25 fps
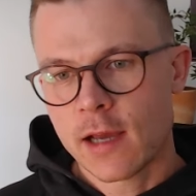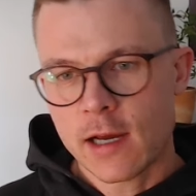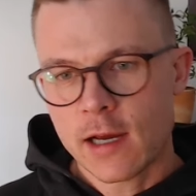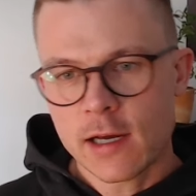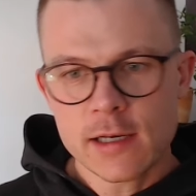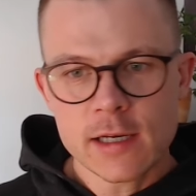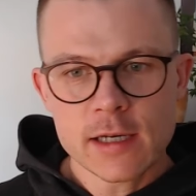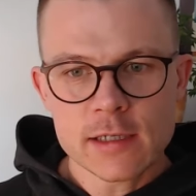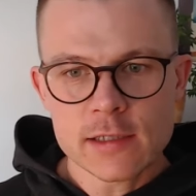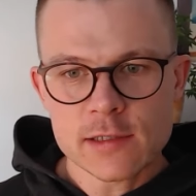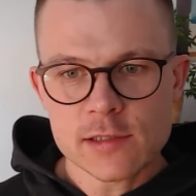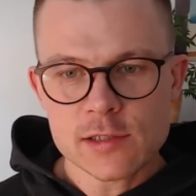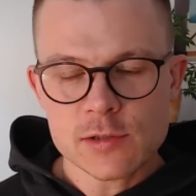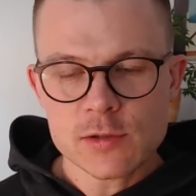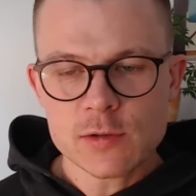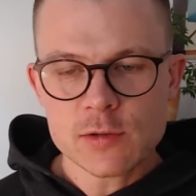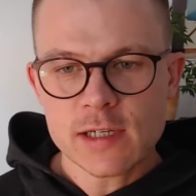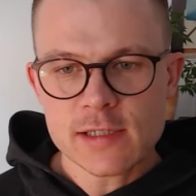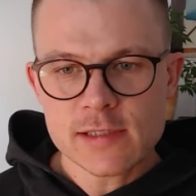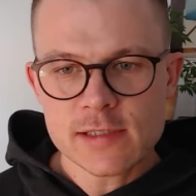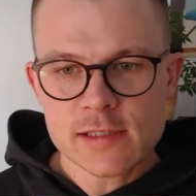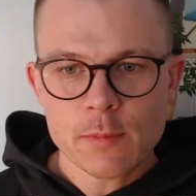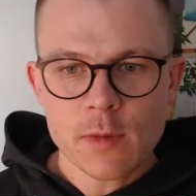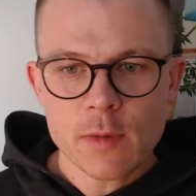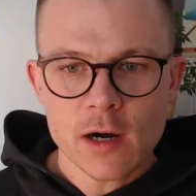And then as soon
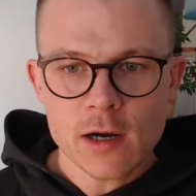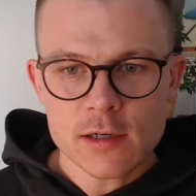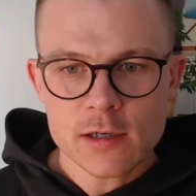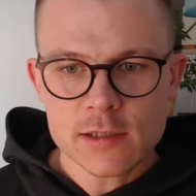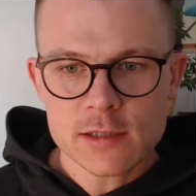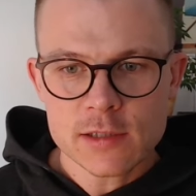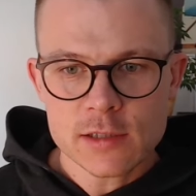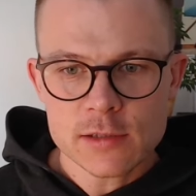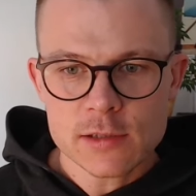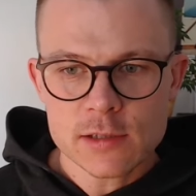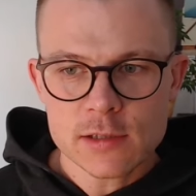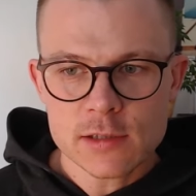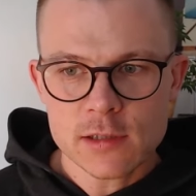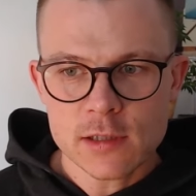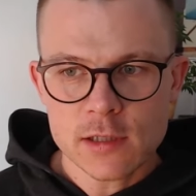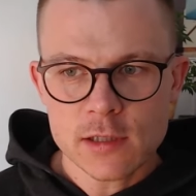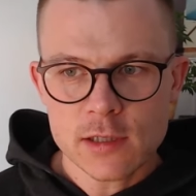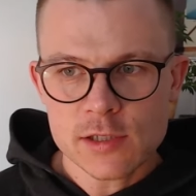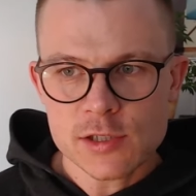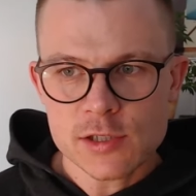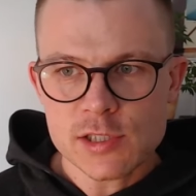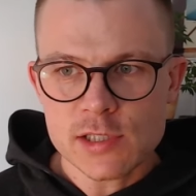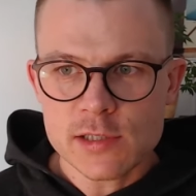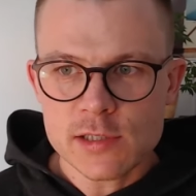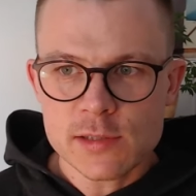as the market
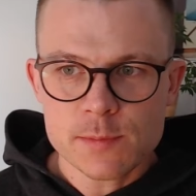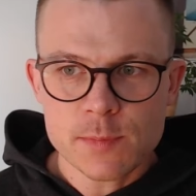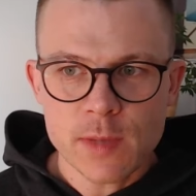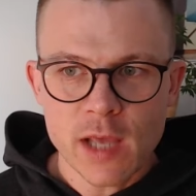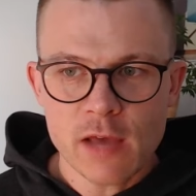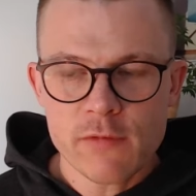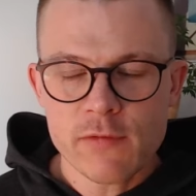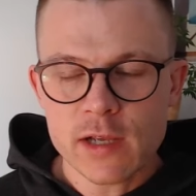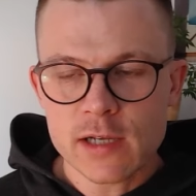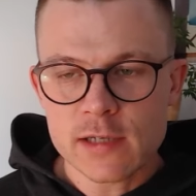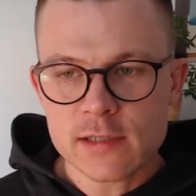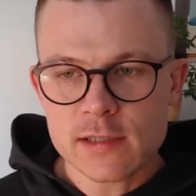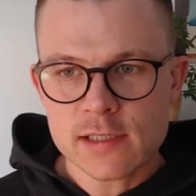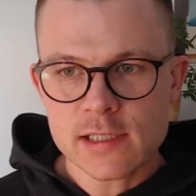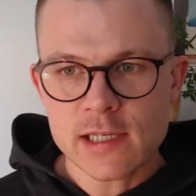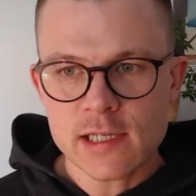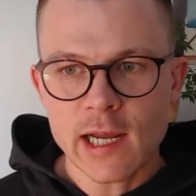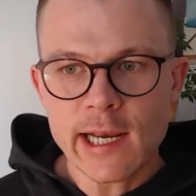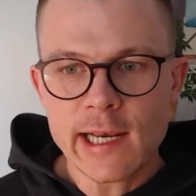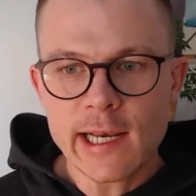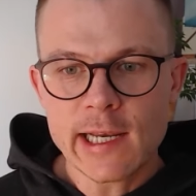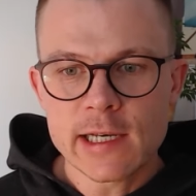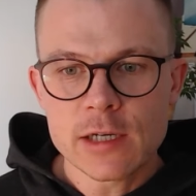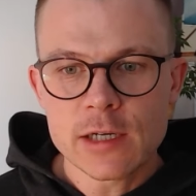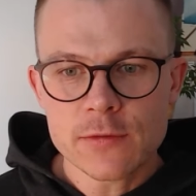is just behaving
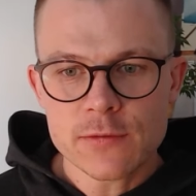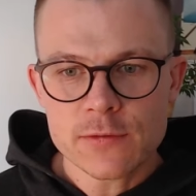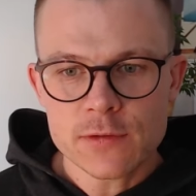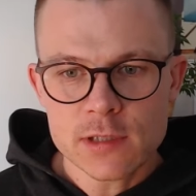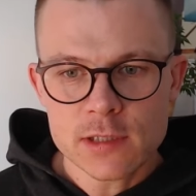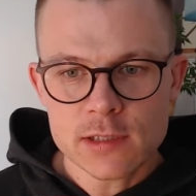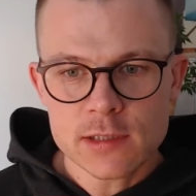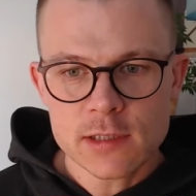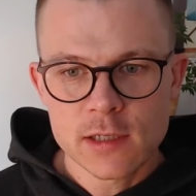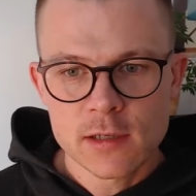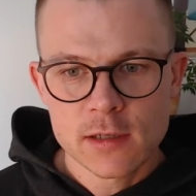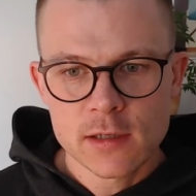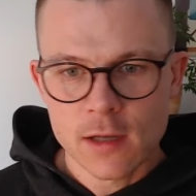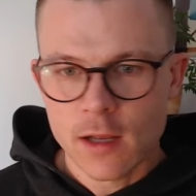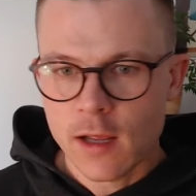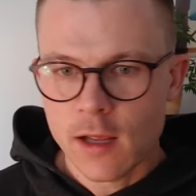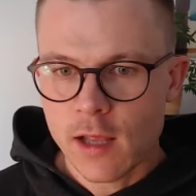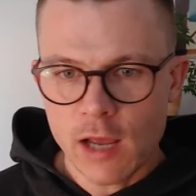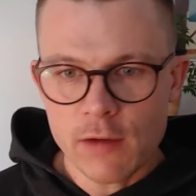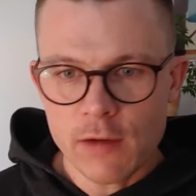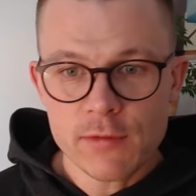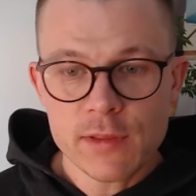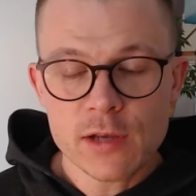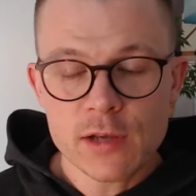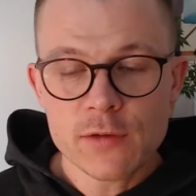slightly different,
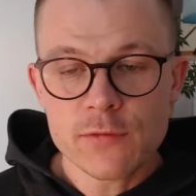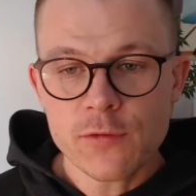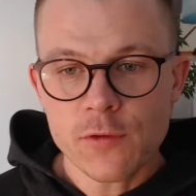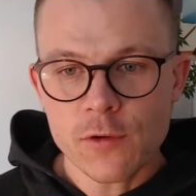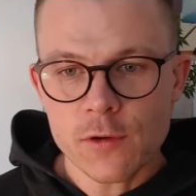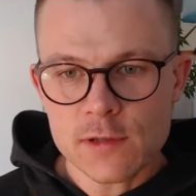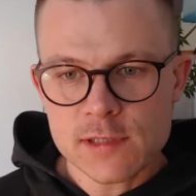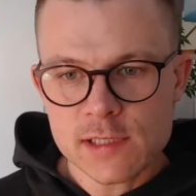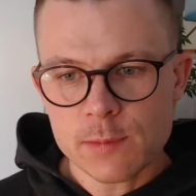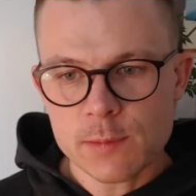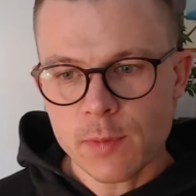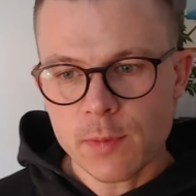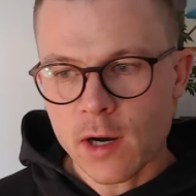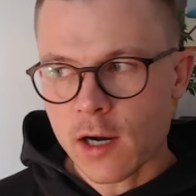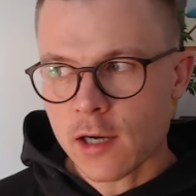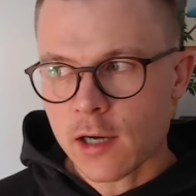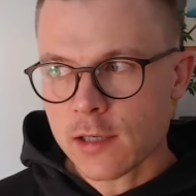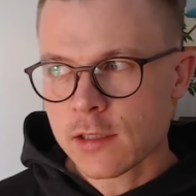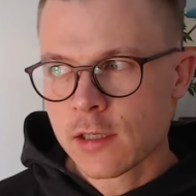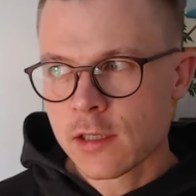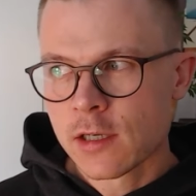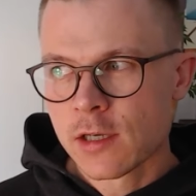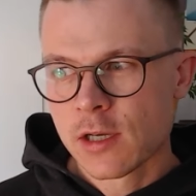everything falls apart.